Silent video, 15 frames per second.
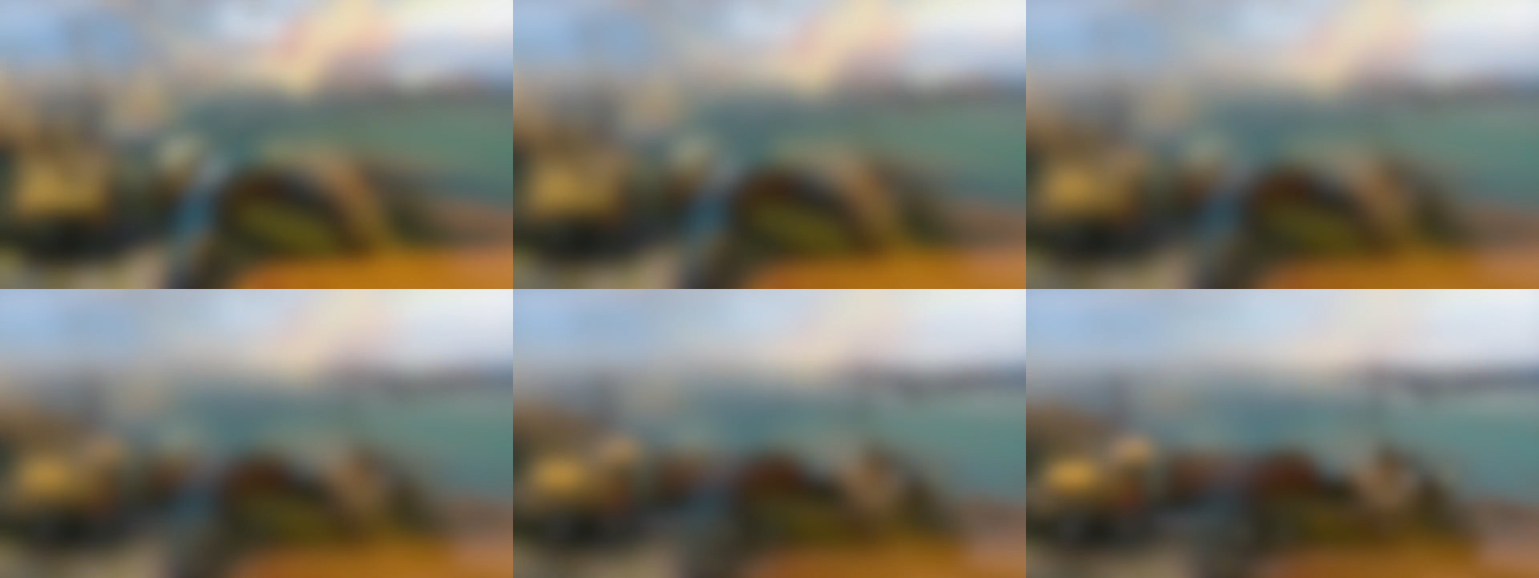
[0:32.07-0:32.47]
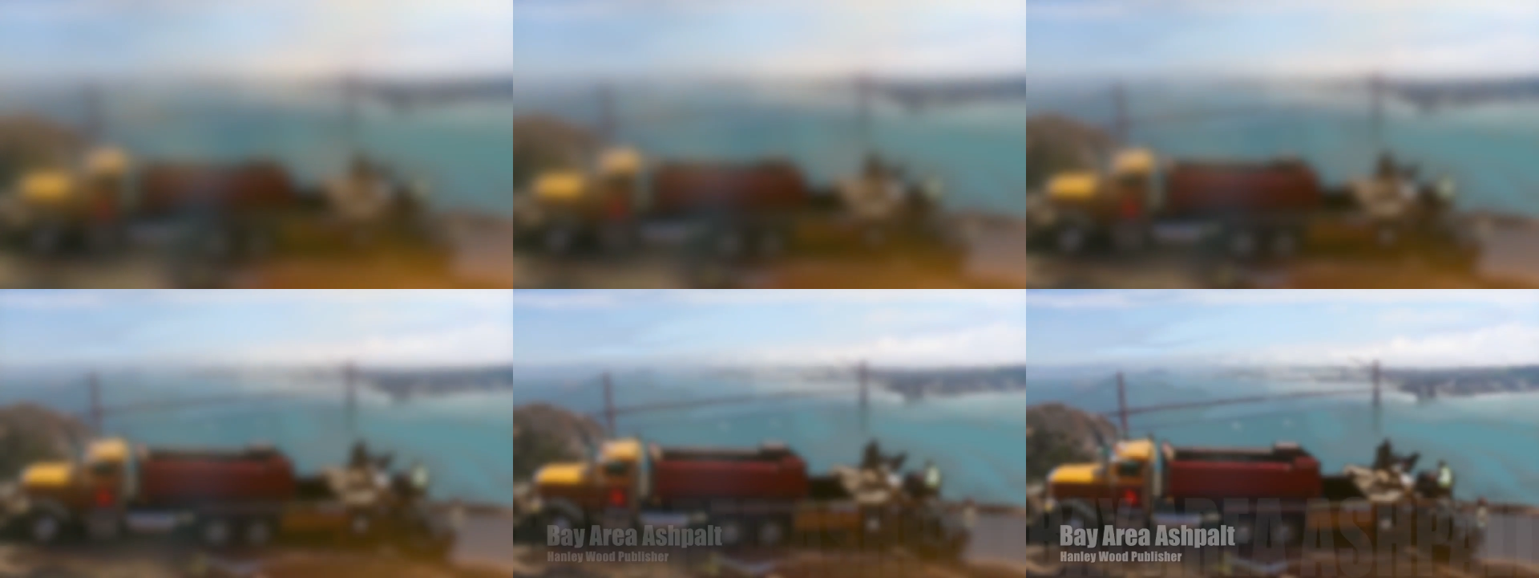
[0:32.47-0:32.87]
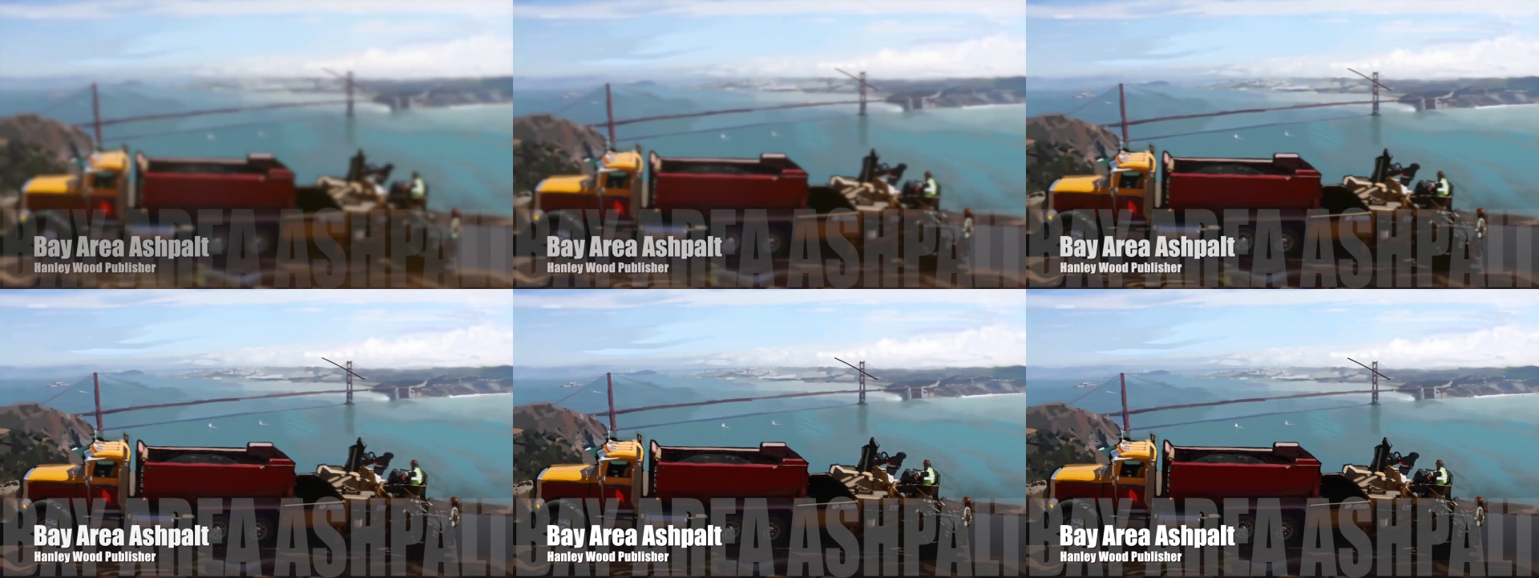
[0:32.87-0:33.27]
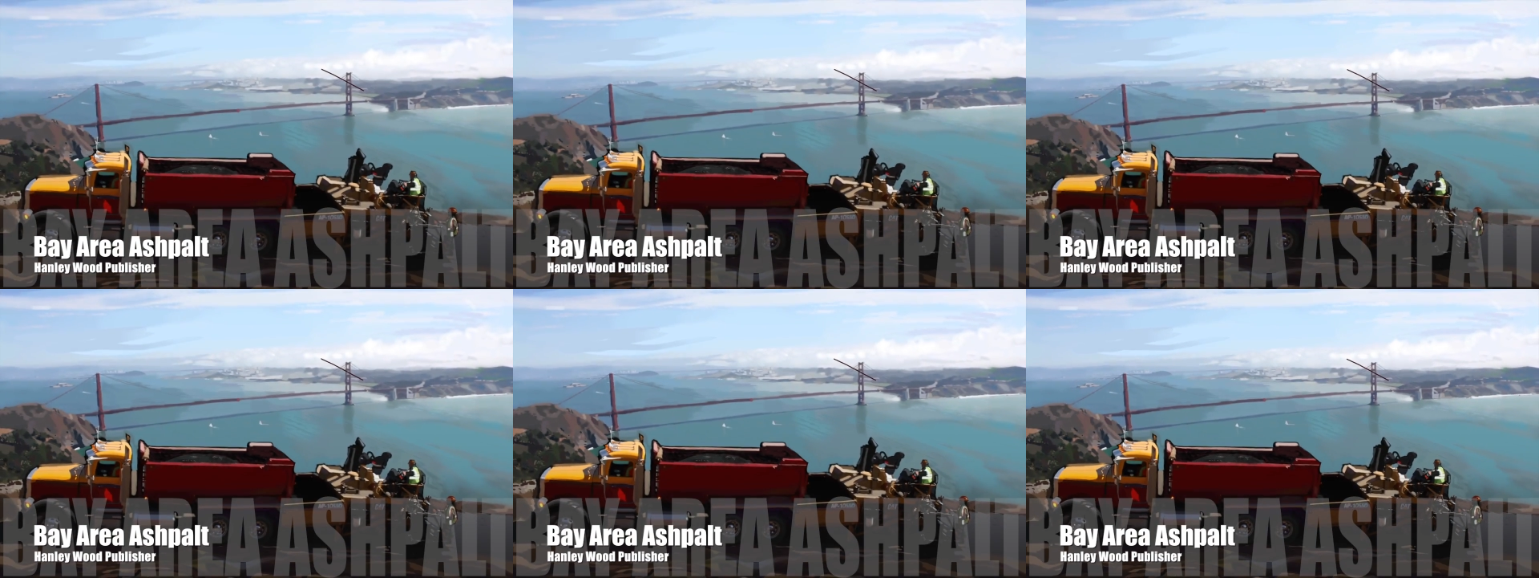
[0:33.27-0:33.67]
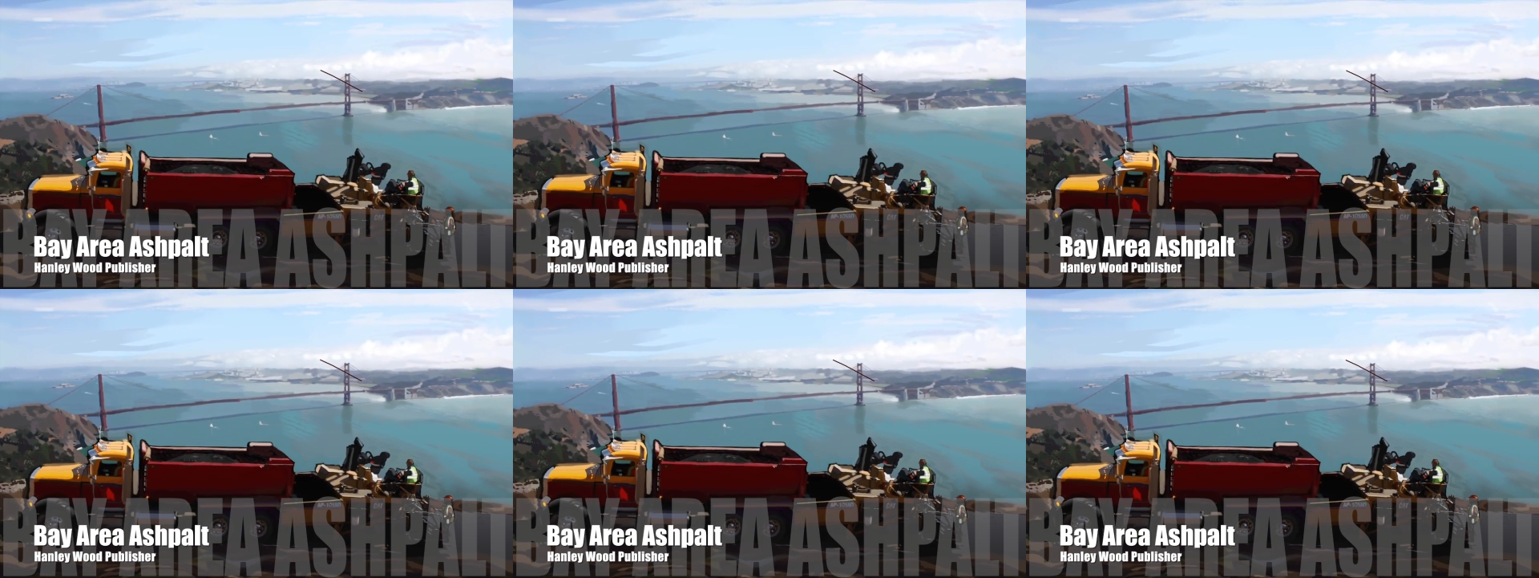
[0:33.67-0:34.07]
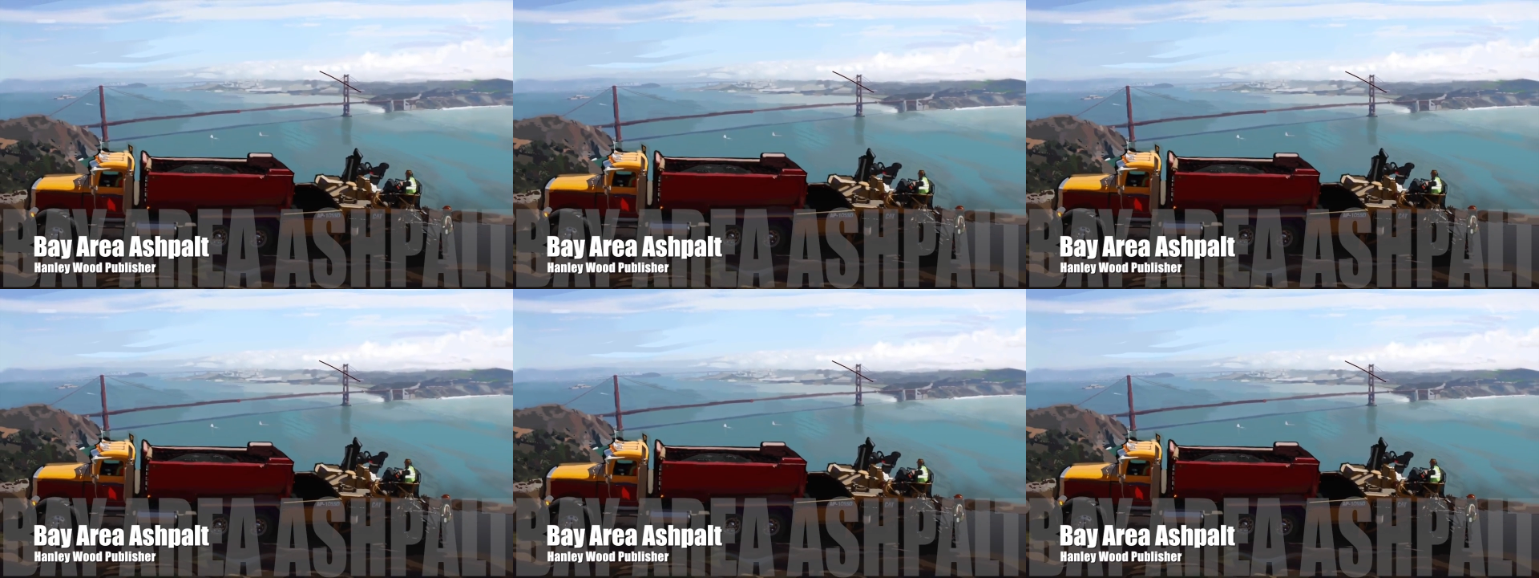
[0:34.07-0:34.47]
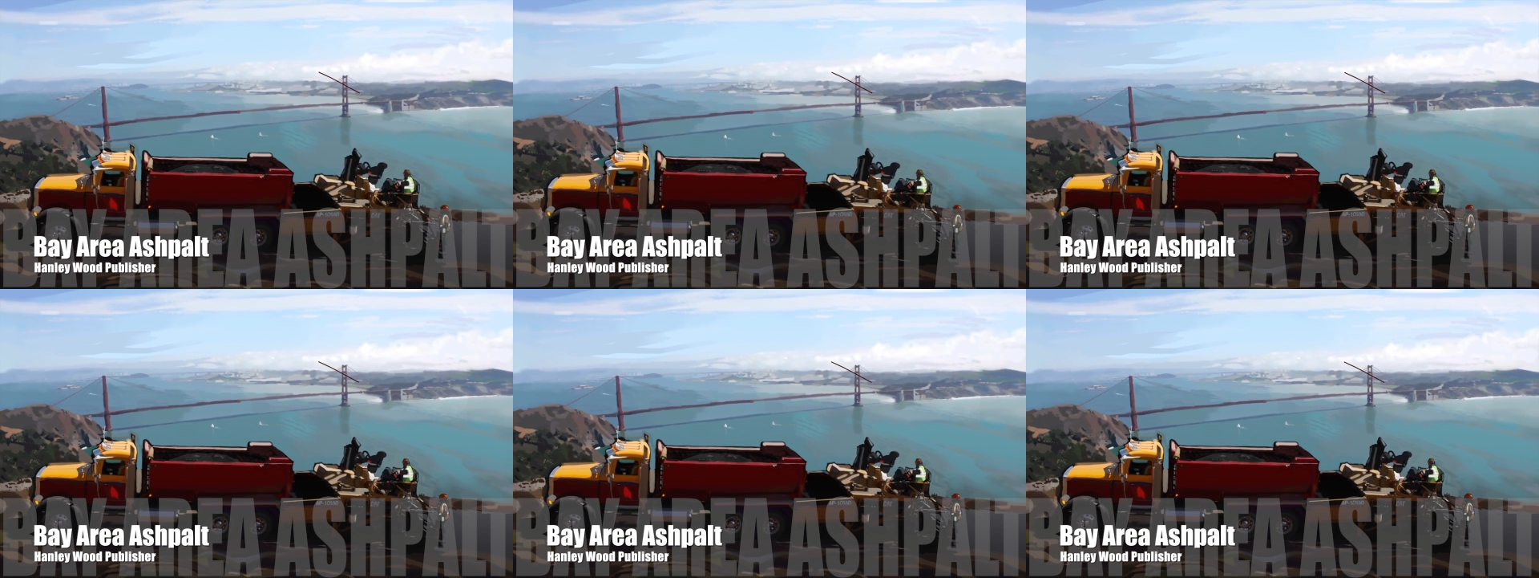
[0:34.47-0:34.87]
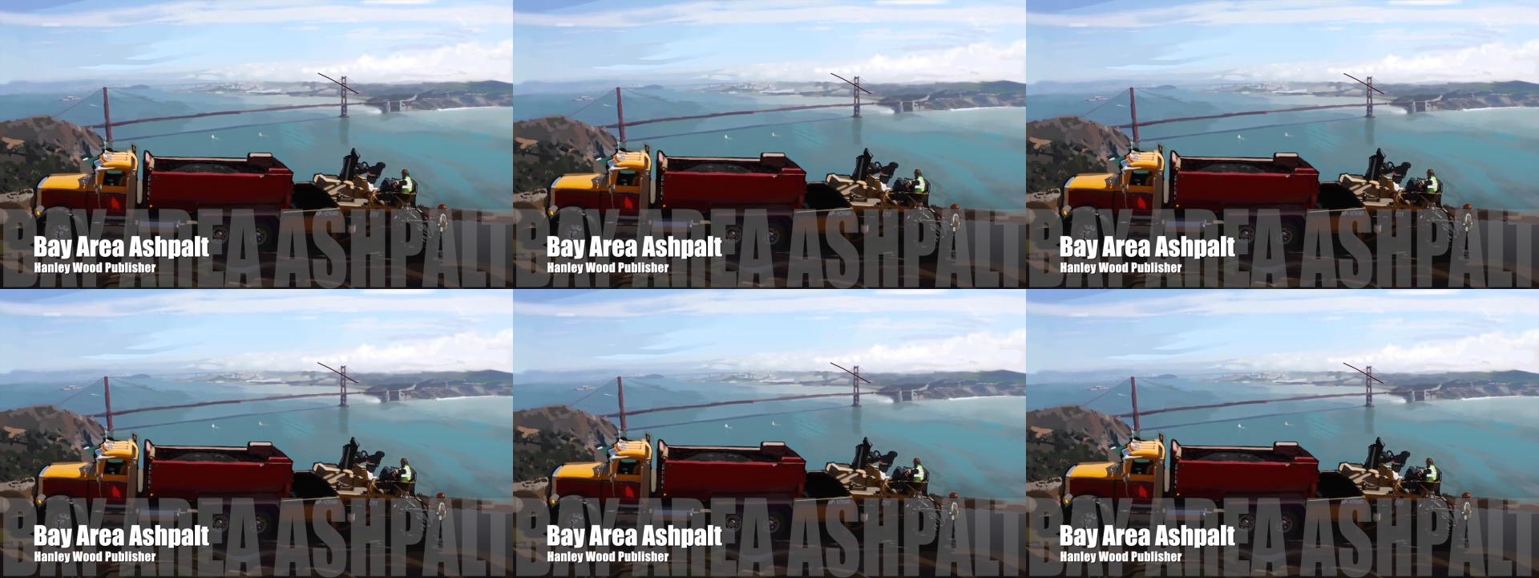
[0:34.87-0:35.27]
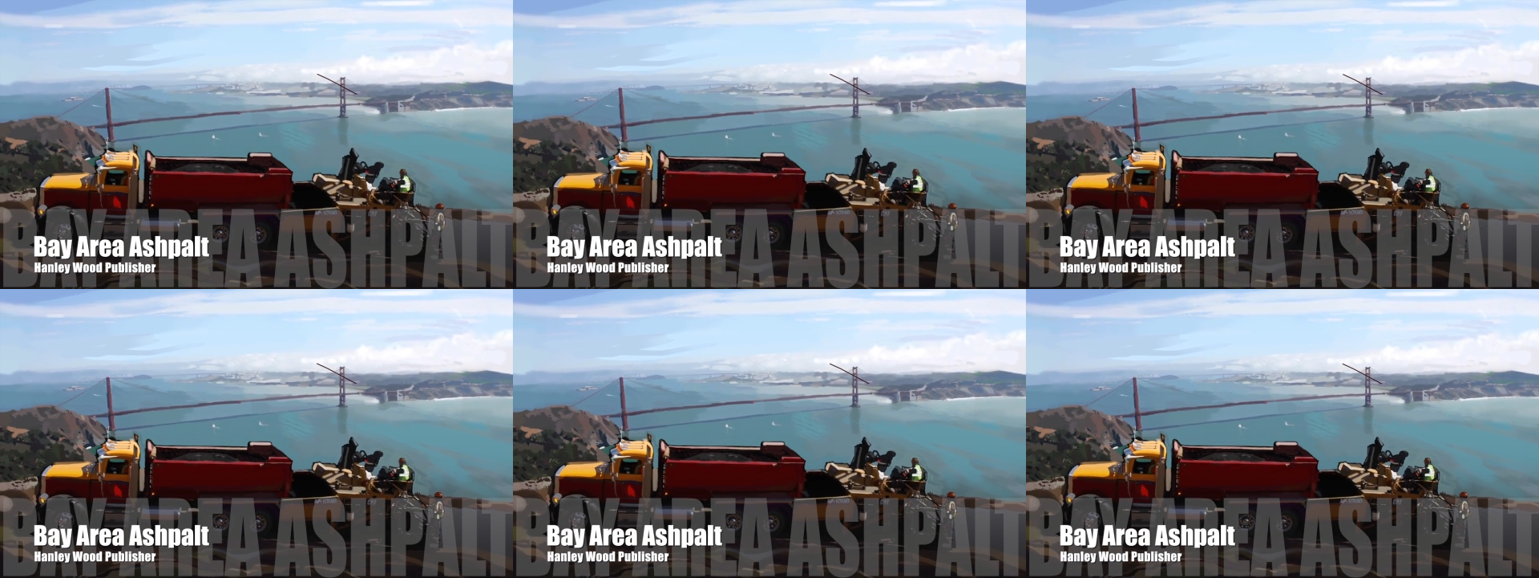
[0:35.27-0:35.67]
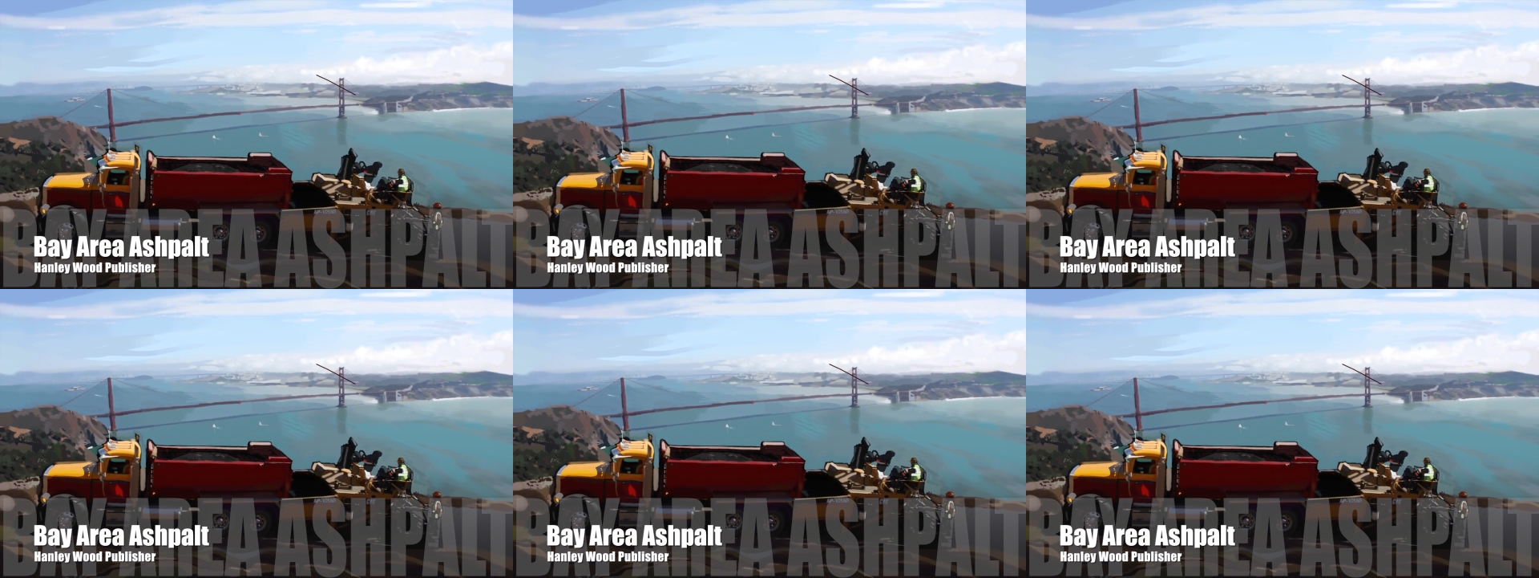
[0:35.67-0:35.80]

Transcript: (no speaker visible)